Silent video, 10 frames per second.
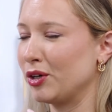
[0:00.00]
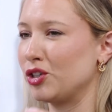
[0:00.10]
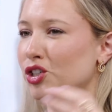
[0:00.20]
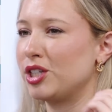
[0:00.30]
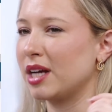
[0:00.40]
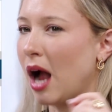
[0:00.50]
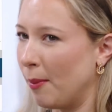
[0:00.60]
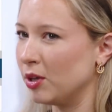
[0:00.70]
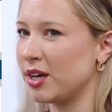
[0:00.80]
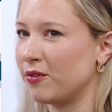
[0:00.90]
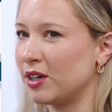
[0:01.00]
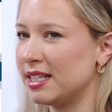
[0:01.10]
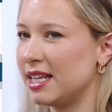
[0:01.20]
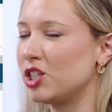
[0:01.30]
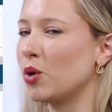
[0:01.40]
There's just a couple
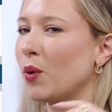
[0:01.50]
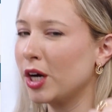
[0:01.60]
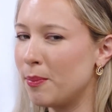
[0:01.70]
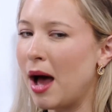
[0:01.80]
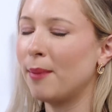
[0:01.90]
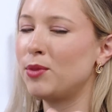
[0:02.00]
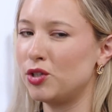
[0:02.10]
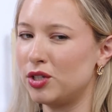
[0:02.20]
differences. So we're going to pop the